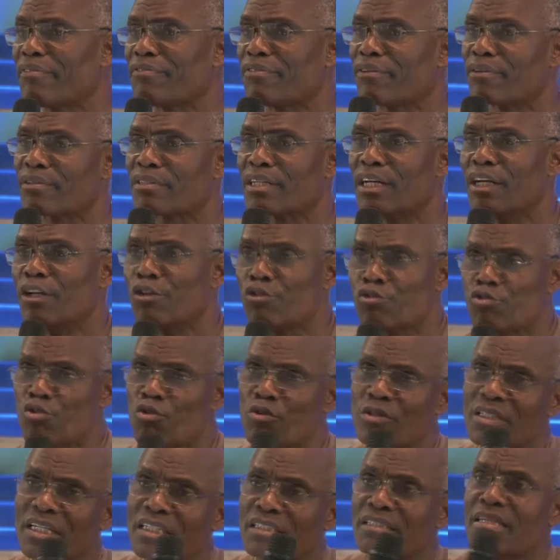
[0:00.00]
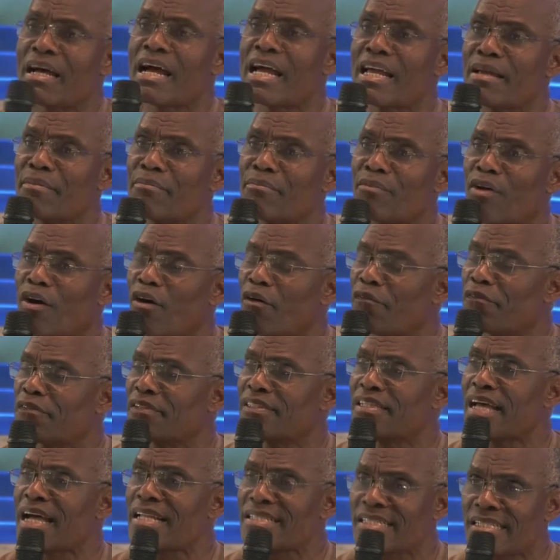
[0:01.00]
effort. So, the time
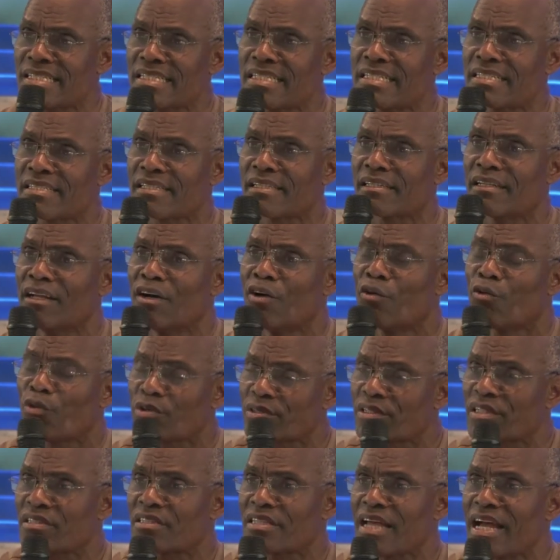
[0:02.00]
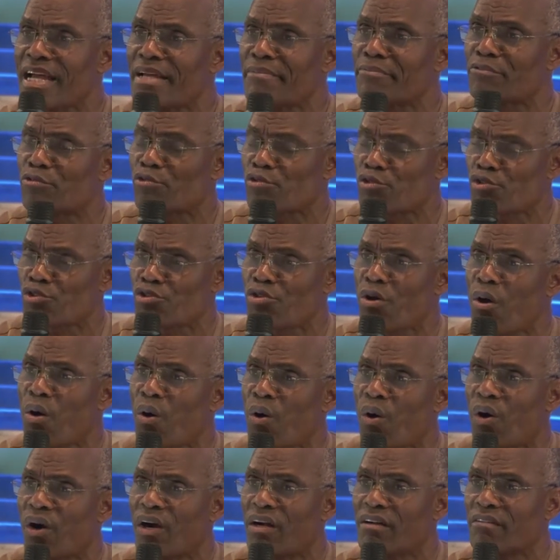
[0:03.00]
of that season was a time to
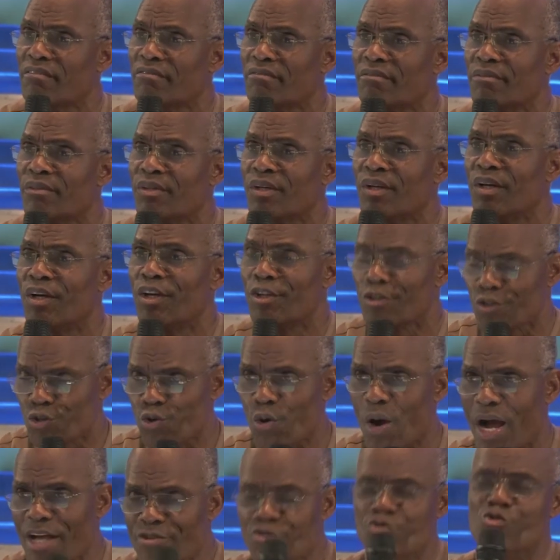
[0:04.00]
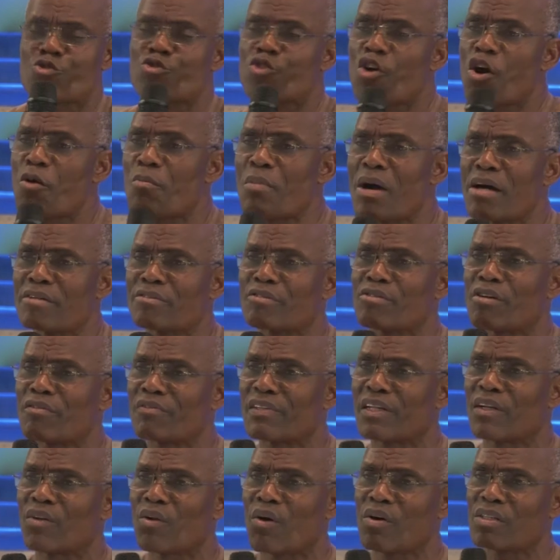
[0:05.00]
store. So, as you come out
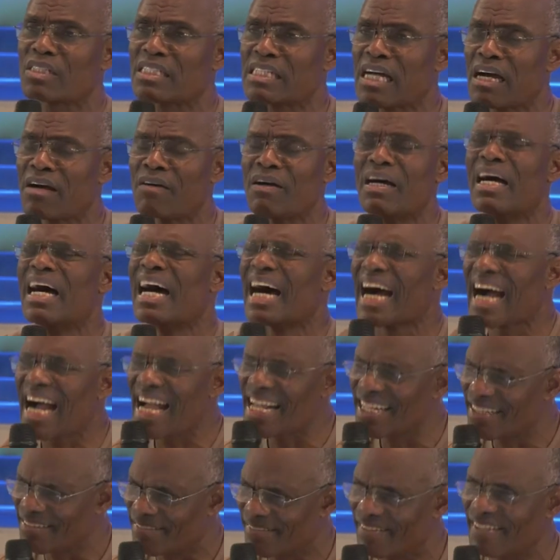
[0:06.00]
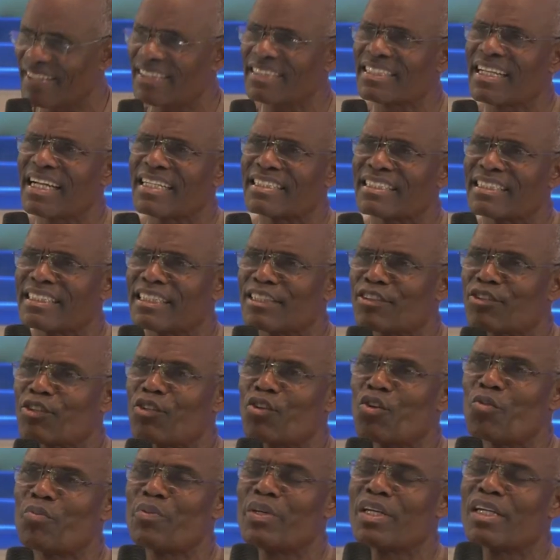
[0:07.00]
of the lockdown, I think that it's
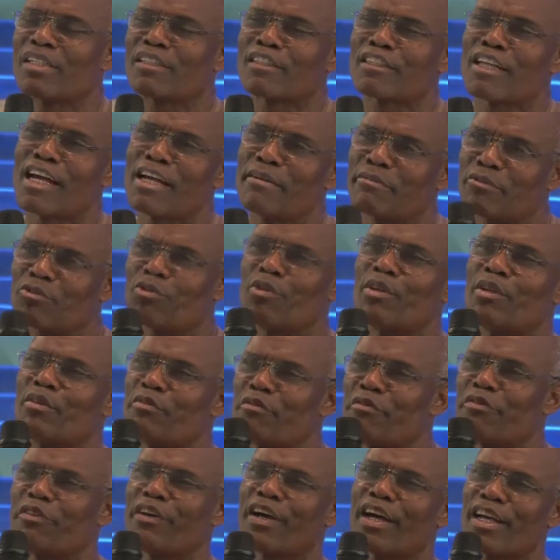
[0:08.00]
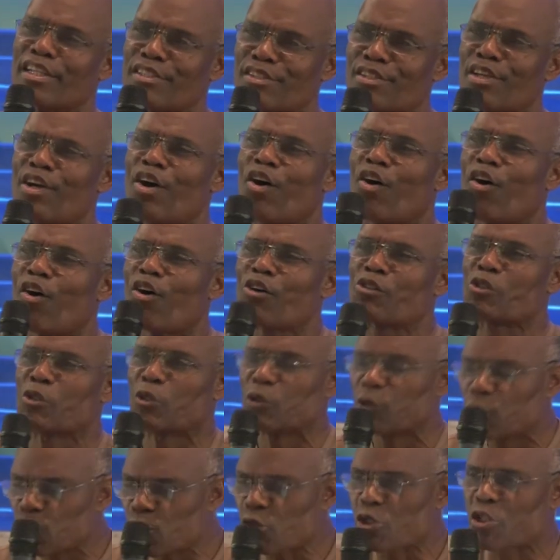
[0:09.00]
going to be a time to invest or
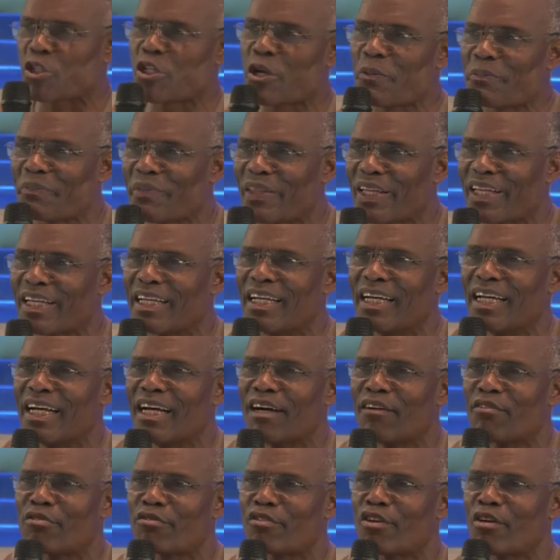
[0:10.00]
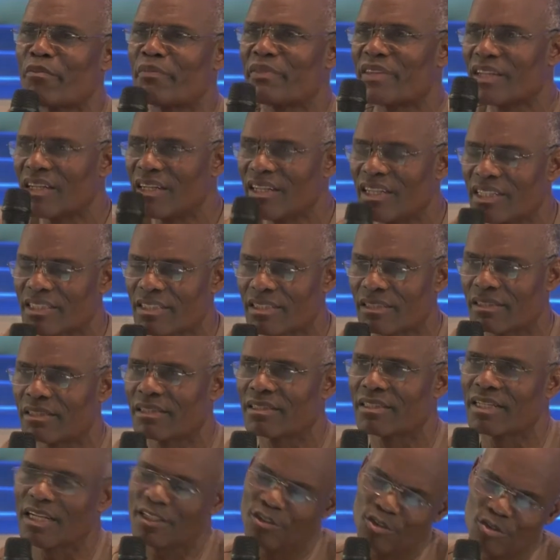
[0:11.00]
to do something from the
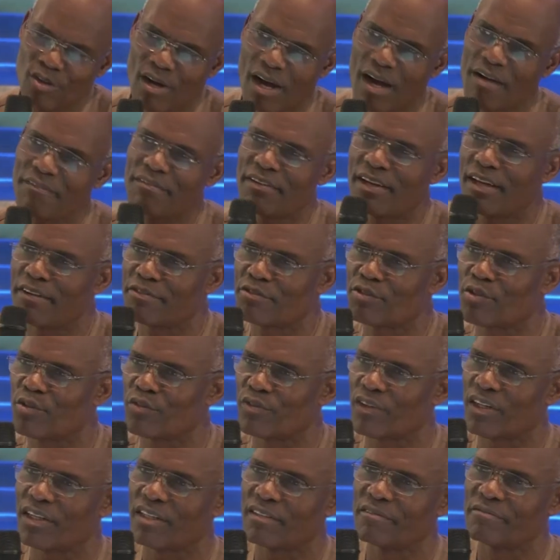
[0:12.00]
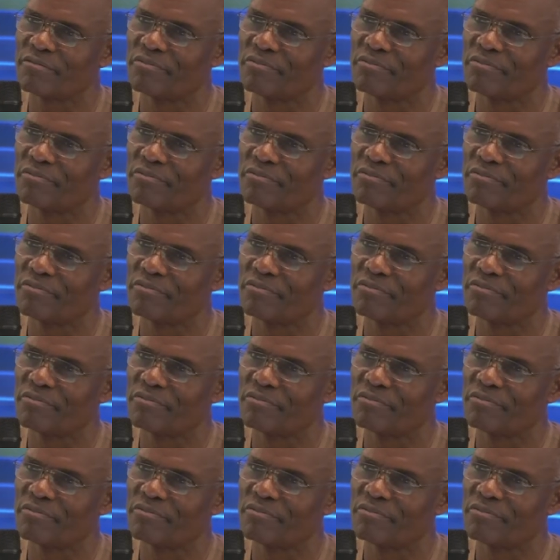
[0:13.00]
little that you have left over.